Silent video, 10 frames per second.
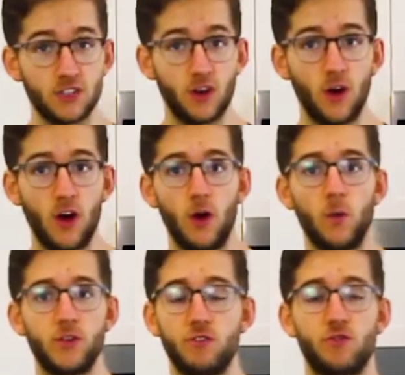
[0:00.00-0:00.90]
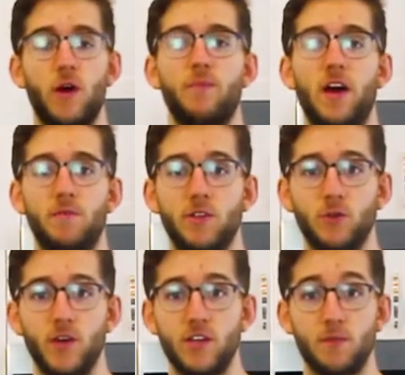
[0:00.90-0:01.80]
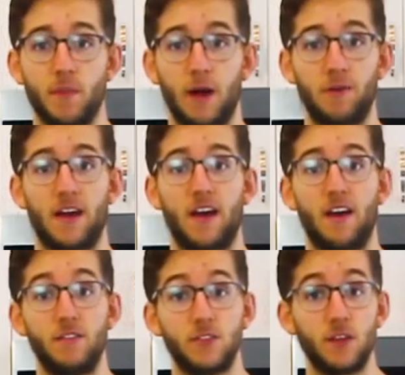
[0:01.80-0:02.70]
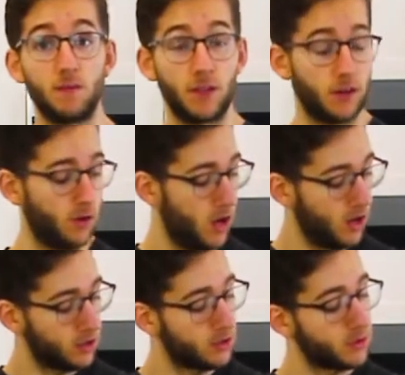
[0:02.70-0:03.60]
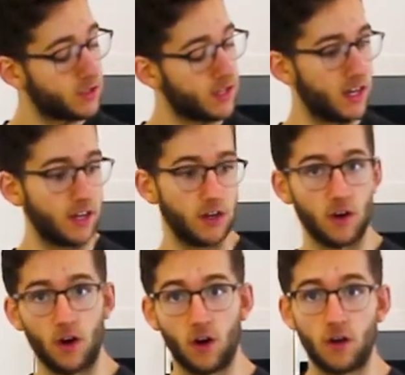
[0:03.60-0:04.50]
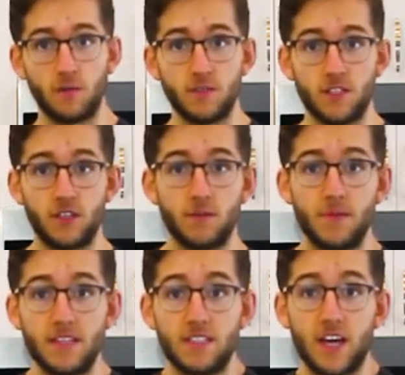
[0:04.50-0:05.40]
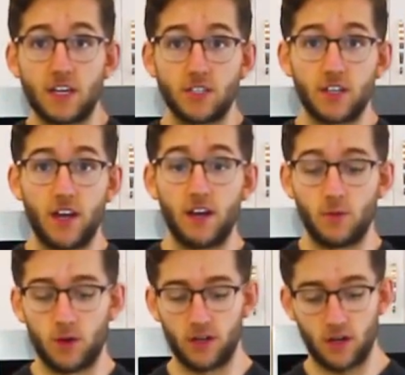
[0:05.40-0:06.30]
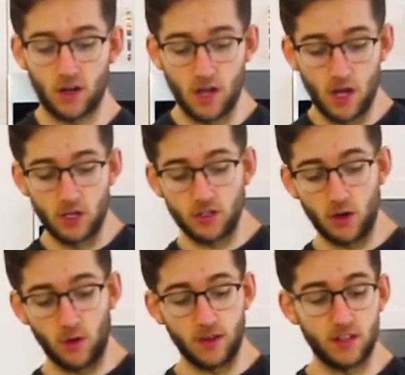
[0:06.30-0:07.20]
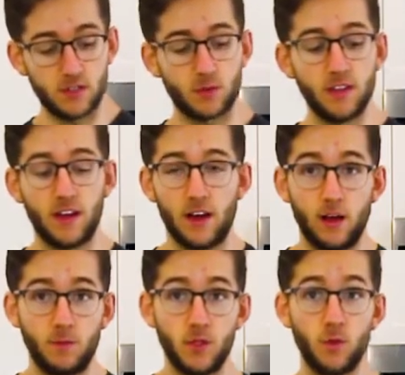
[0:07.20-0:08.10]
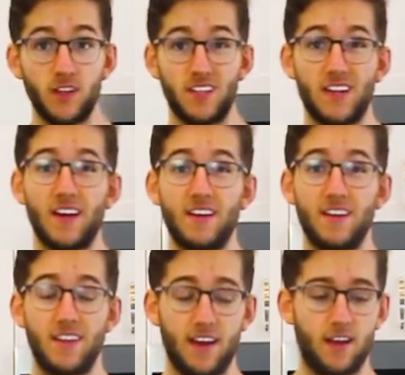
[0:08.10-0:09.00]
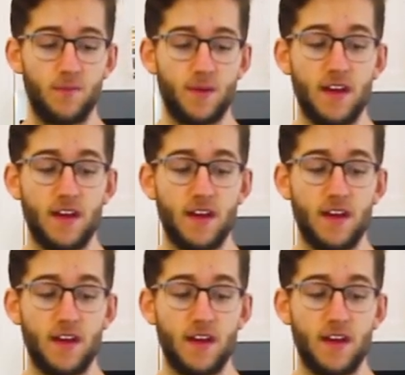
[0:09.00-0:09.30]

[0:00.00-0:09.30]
So when you drop that much weight, you're bound to have some, you know, loose skin in your arms and your midsection kind of whatnot. So this really helps with tightening that up.